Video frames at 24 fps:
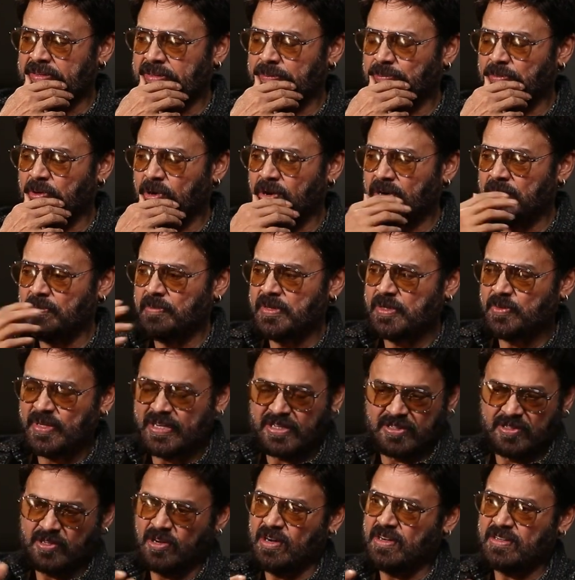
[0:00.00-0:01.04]
the bond
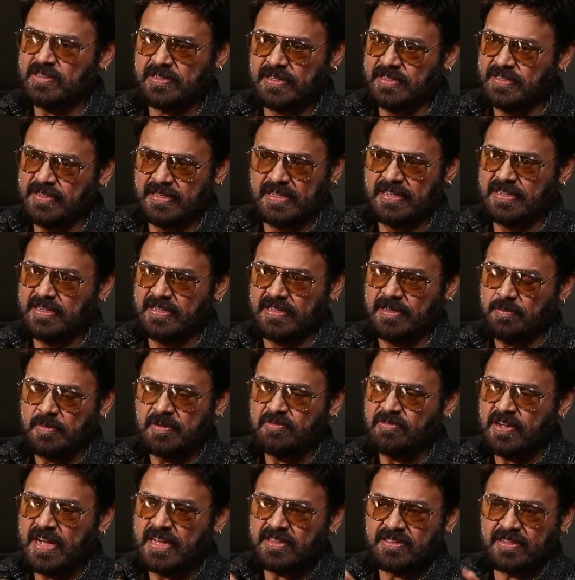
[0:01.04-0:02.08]
between a daughter
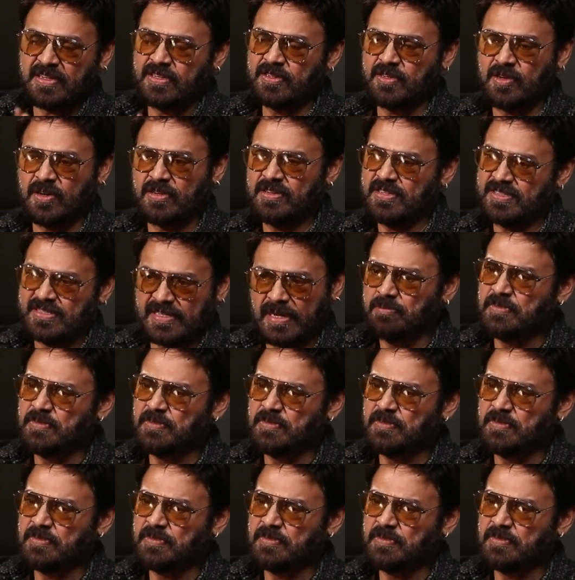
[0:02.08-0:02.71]
and father and daughter